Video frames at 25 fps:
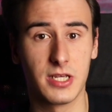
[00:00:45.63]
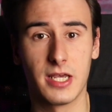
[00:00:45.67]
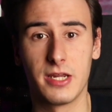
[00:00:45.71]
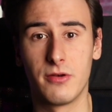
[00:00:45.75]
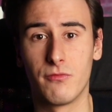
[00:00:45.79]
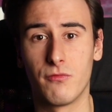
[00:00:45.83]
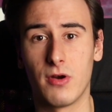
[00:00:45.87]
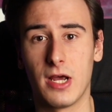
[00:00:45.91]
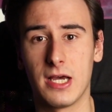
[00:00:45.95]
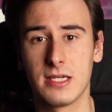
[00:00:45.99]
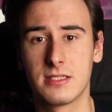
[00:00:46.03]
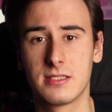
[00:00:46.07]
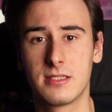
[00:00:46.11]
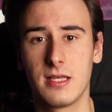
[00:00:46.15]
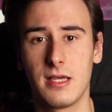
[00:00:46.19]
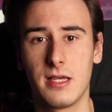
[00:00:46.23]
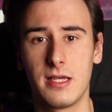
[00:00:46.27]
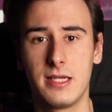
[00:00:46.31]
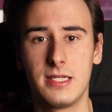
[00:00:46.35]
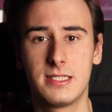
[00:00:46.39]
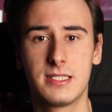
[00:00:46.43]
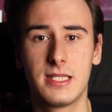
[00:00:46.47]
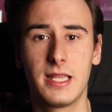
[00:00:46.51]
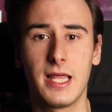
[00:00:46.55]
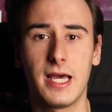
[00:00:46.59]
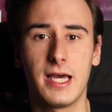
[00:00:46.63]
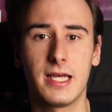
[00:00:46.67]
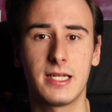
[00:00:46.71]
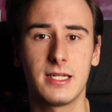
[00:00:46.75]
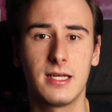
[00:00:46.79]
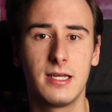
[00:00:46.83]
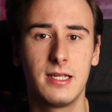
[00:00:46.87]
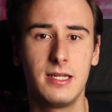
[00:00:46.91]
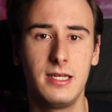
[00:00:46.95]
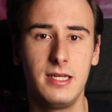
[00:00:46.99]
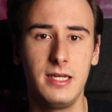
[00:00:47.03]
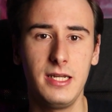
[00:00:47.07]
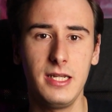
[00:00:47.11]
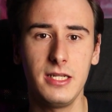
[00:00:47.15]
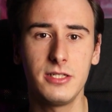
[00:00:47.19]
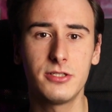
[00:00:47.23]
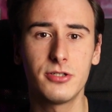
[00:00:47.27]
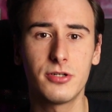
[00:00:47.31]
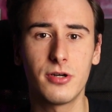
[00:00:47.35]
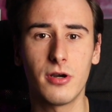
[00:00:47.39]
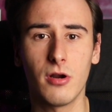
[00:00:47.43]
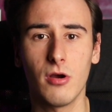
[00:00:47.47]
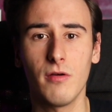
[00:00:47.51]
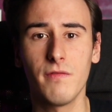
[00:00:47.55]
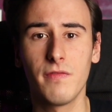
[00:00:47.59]
and Rust is that
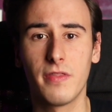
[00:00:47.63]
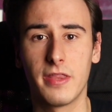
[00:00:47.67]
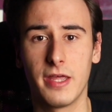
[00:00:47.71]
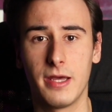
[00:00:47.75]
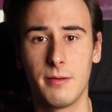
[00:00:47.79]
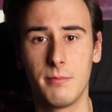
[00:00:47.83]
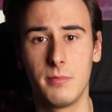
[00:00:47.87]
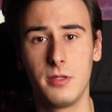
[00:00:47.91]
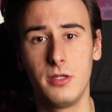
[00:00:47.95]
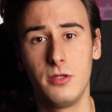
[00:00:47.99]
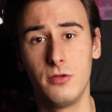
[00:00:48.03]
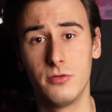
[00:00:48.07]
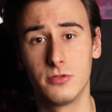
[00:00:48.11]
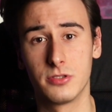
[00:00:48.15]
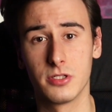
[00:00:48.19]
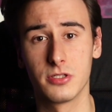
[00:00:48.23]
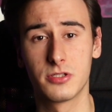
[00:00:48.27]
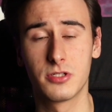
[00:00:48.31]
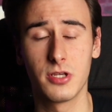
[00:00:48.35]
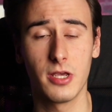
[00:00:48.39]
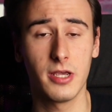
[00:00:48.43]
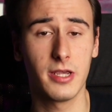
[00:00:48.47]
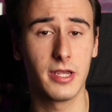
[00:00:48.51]
neither of them uses